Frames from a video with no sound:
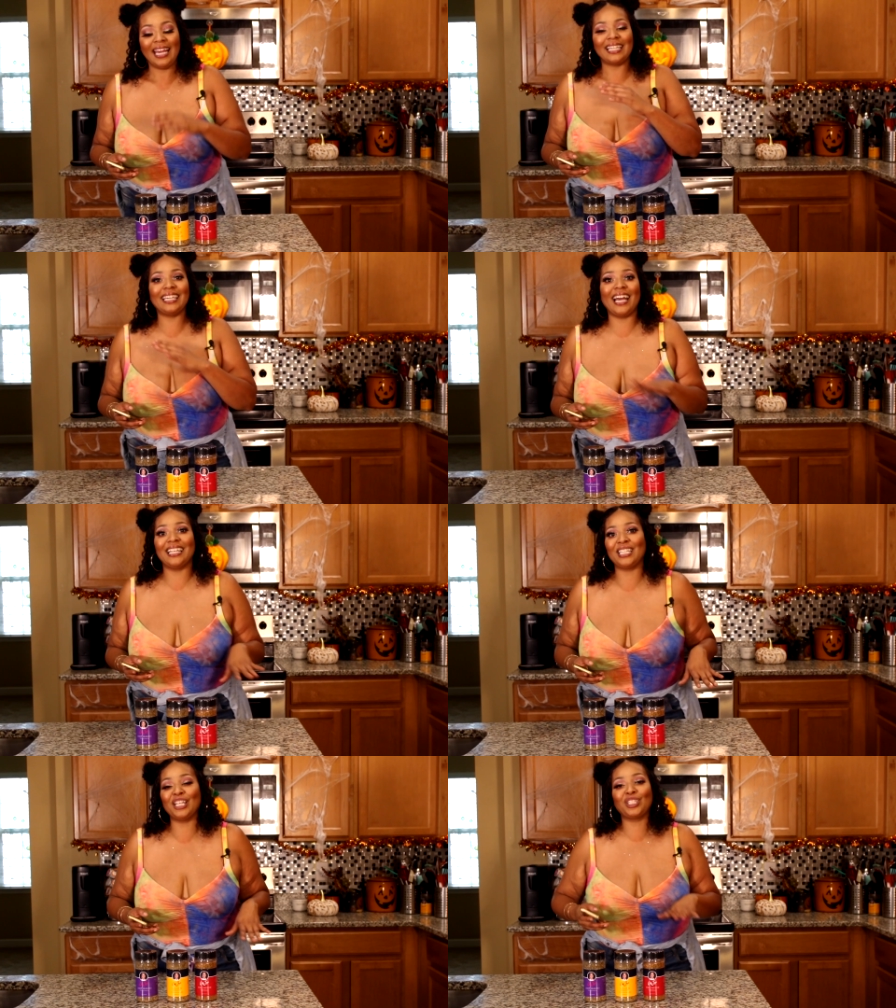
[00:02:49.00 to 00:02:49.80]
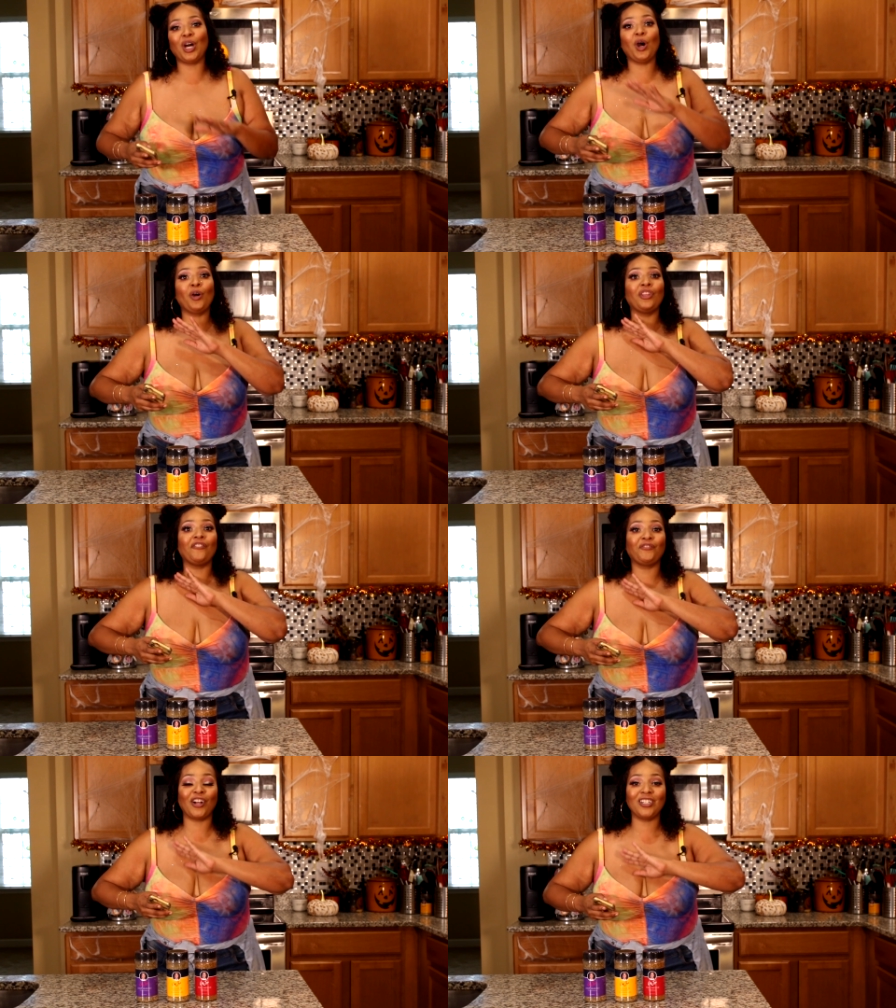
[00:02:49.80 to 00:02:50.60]
Yes, so
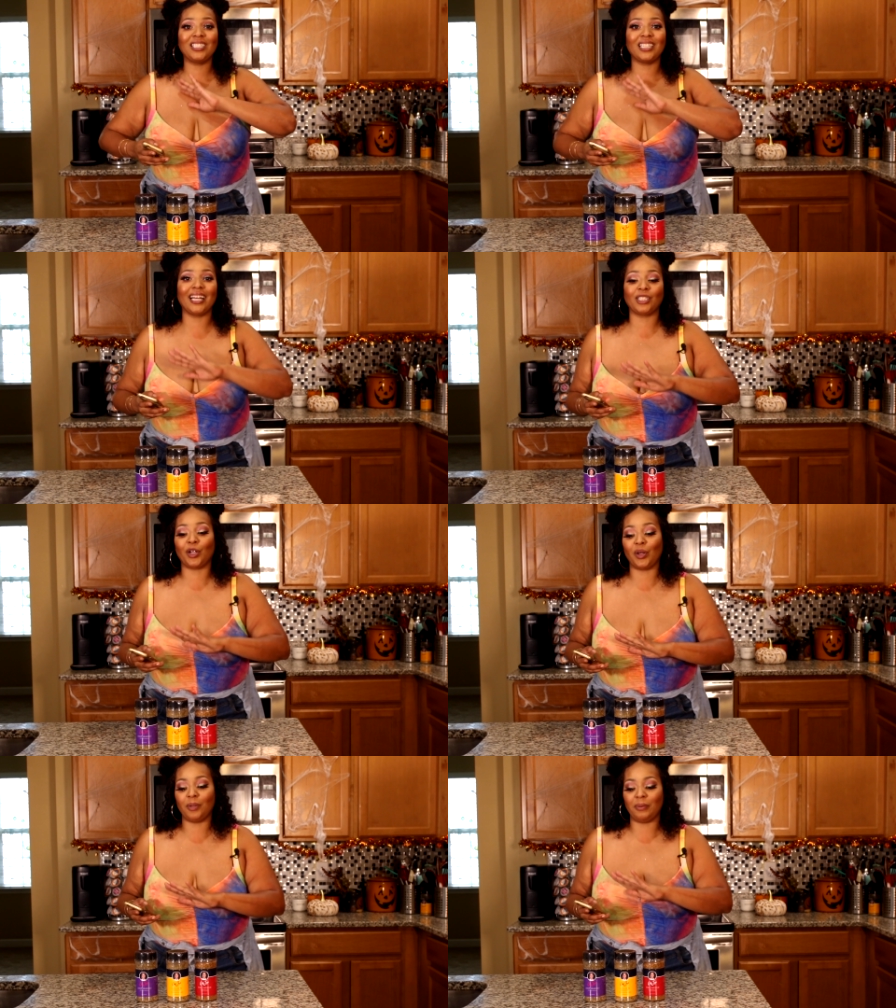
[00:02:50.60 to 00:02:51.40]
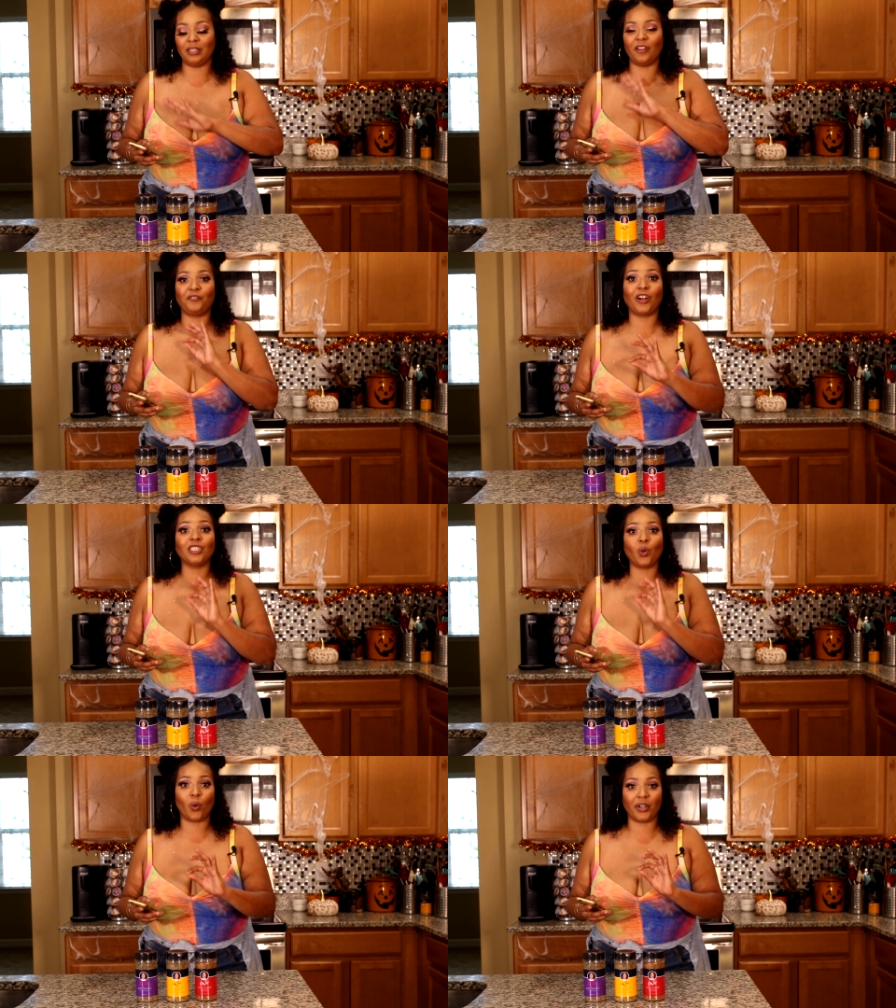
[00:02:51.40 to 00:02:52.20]
the first
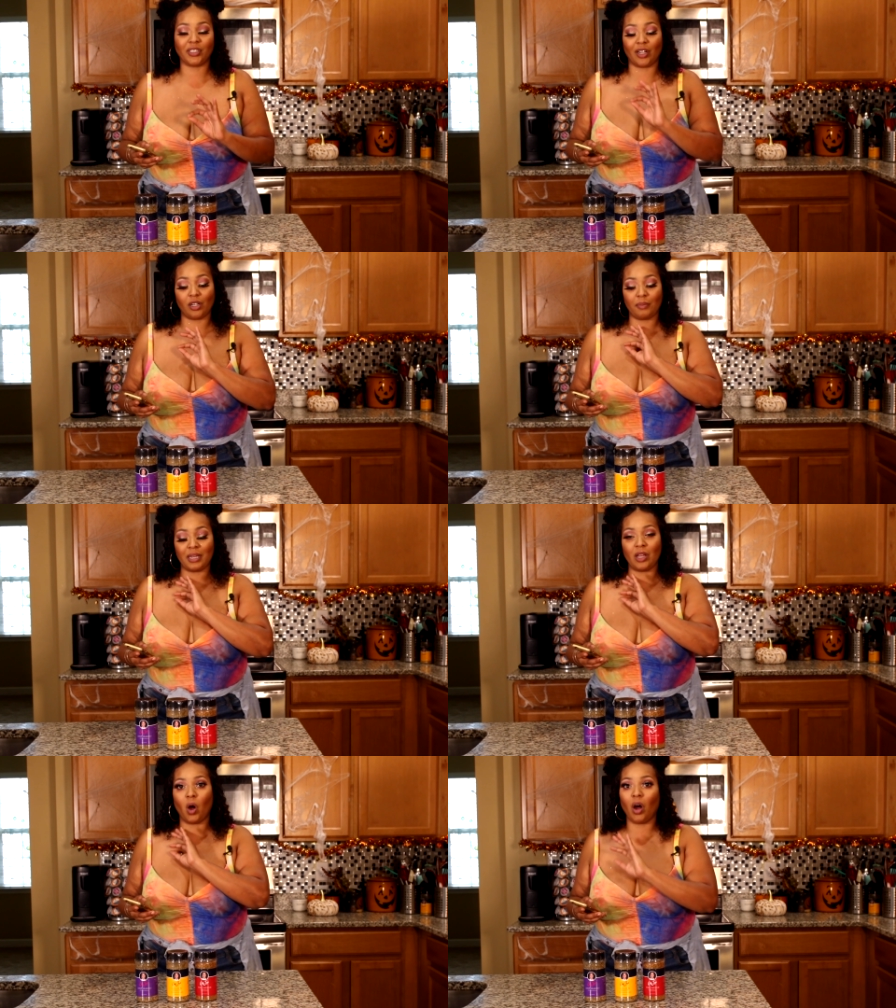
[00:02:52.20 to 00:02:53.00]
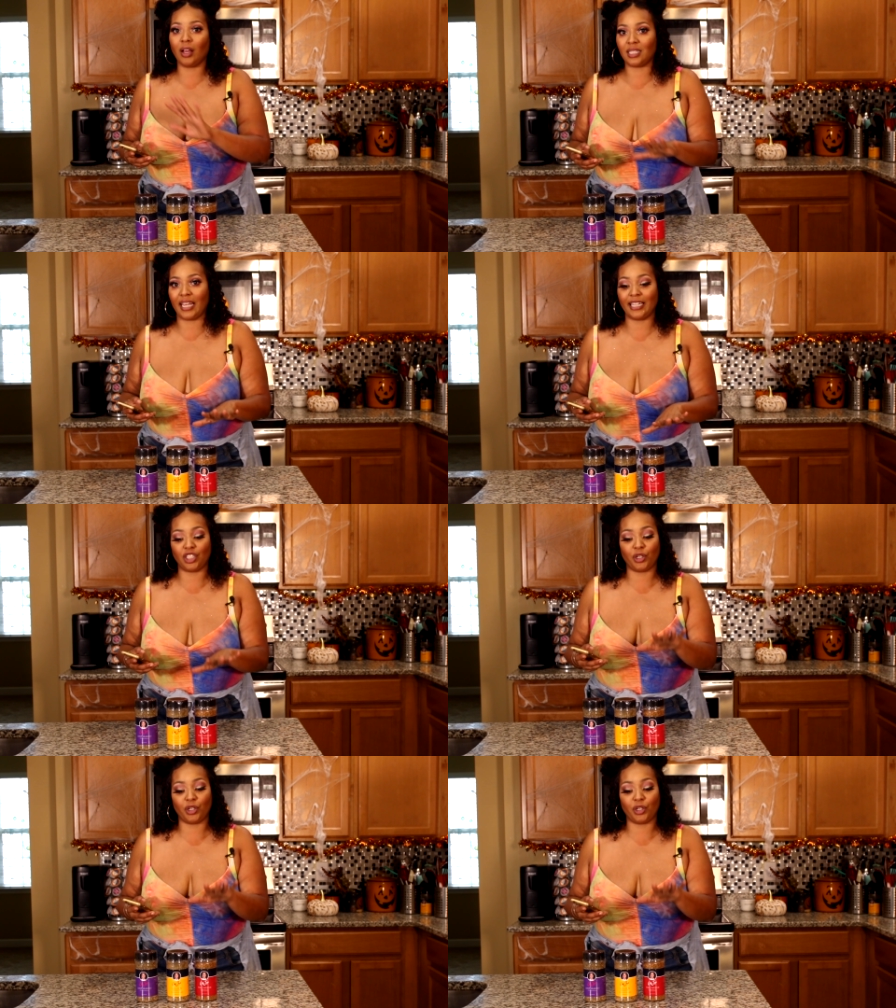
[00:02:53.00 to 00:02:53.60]
orders are gonna be all sets.